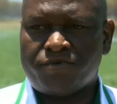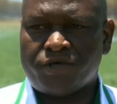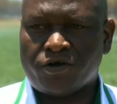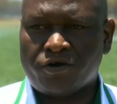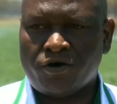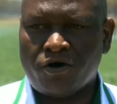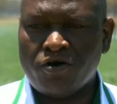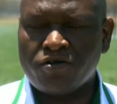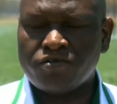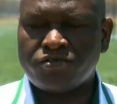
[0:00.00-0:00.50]

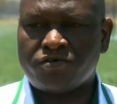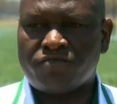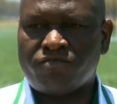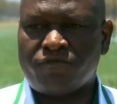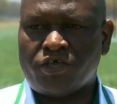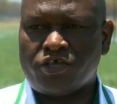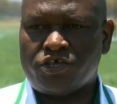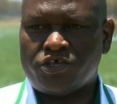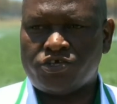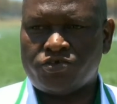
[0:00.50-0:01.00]
because of
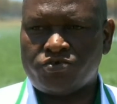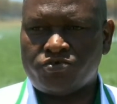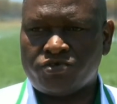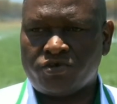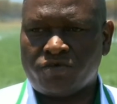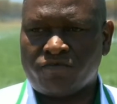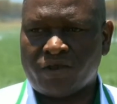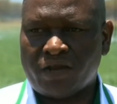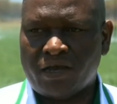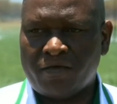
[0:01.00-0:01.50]
the issues
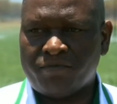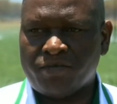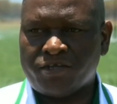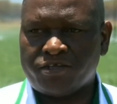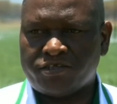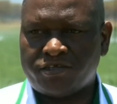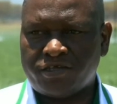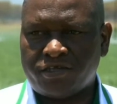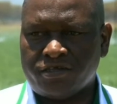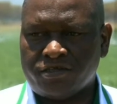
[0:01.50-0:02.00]
of climate
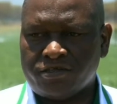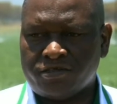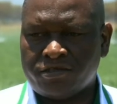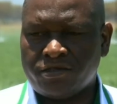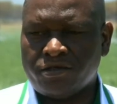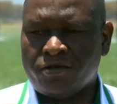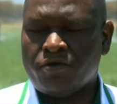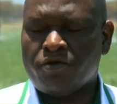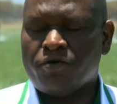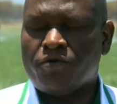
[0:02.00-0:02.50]
change,
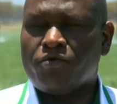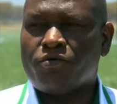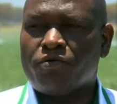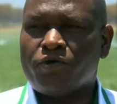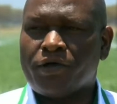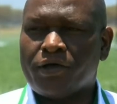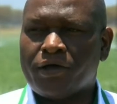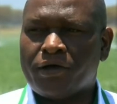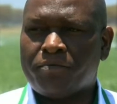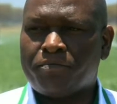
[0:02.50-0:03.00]

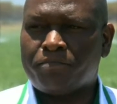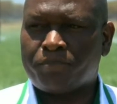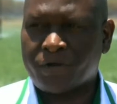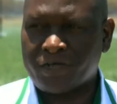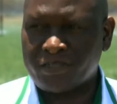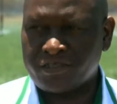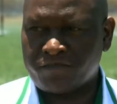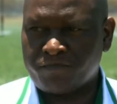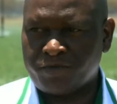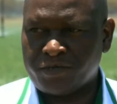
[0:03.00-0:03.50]
where
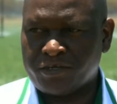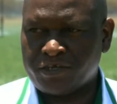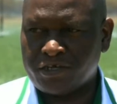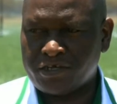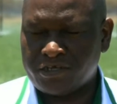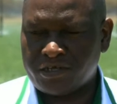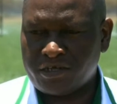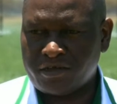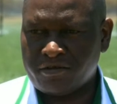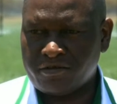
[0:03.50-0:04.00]

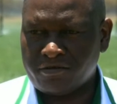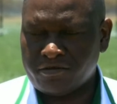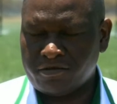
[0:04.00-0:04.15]
precipitation,